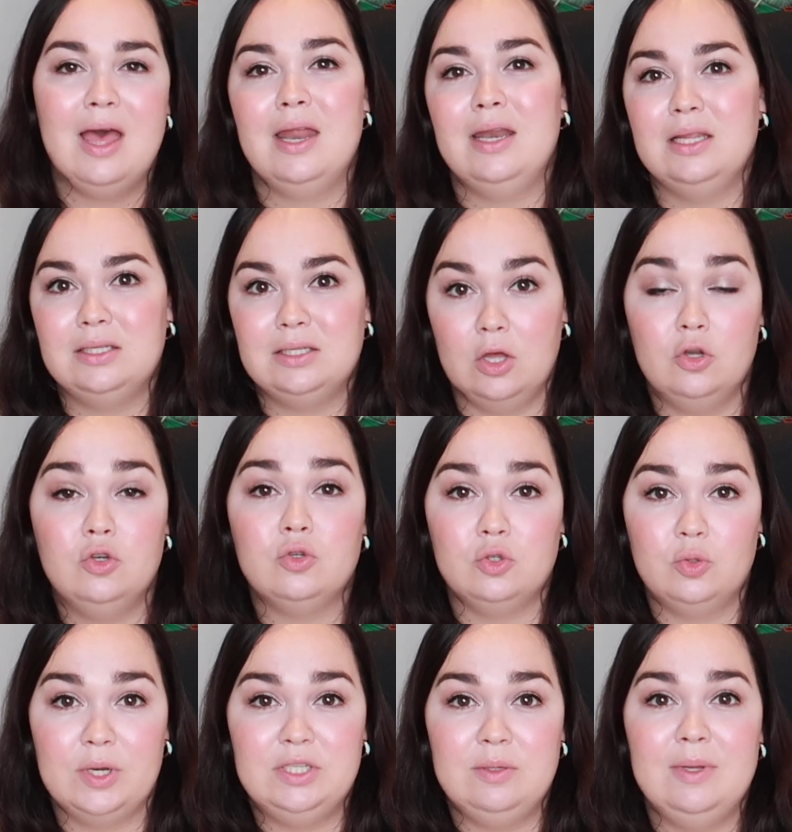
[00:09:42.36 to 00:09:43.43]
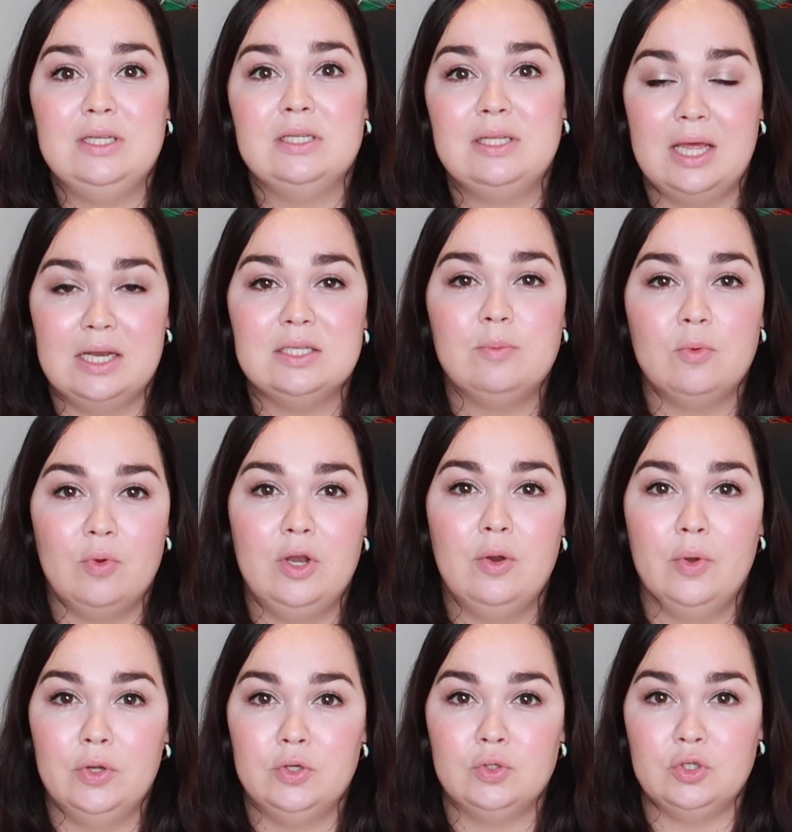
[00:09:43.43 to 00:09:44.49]
and it's 120 meters, hence Merino
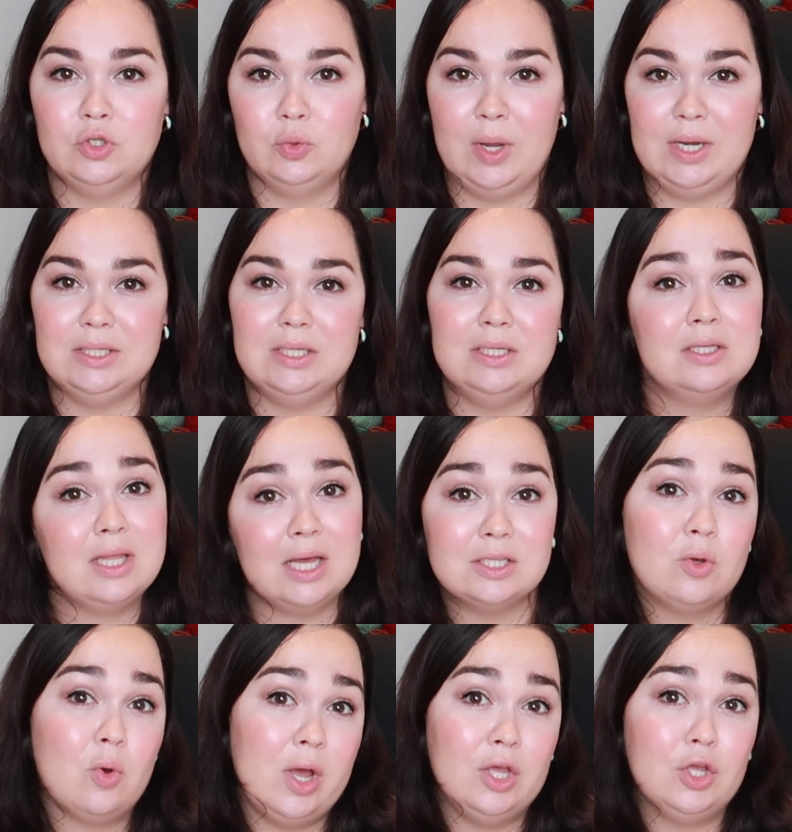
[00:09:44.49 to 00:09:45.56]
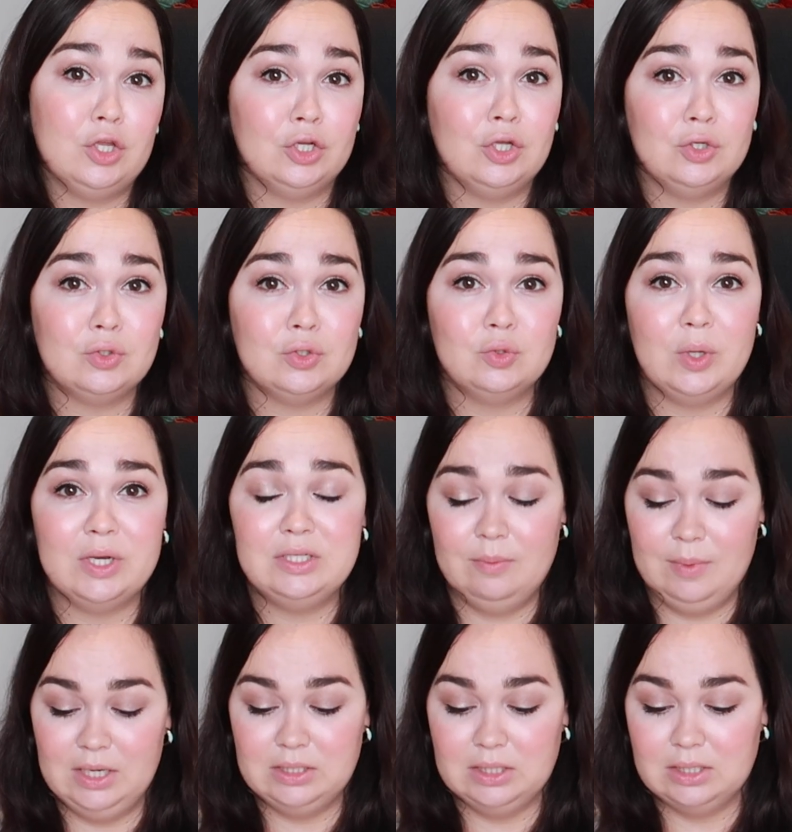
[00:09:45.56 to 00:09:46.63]
120. So that's quite good, 120
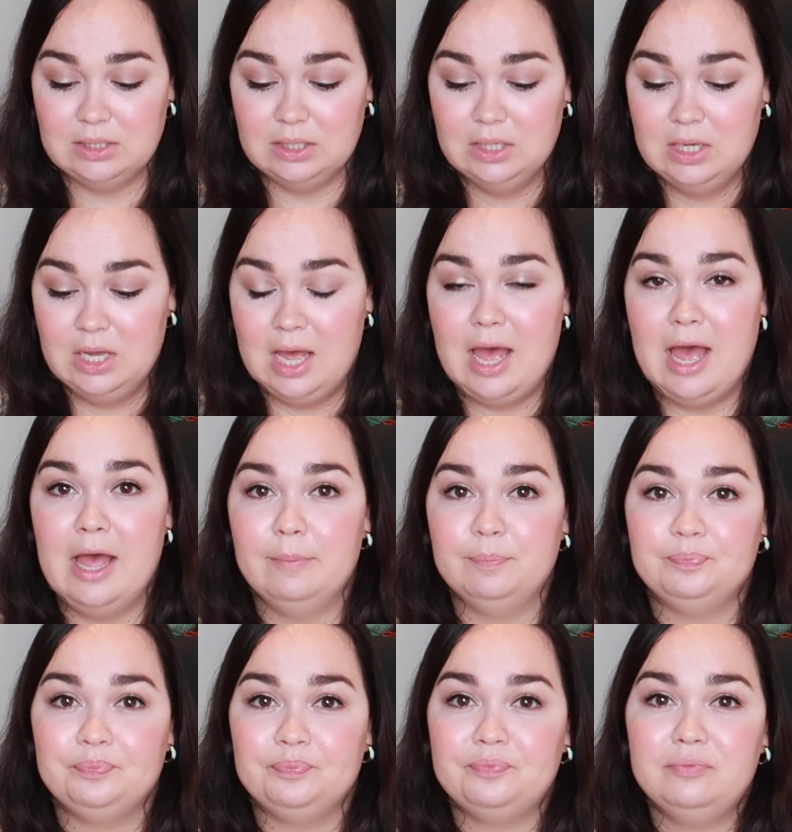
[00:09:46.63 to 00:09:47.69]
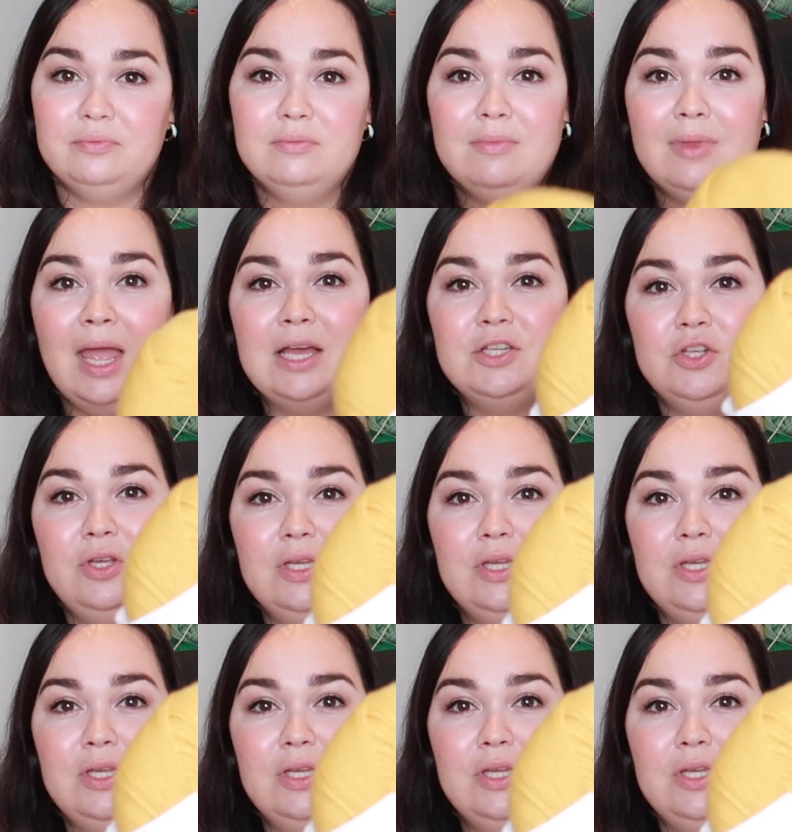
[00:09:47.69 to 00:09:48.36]
meters. As you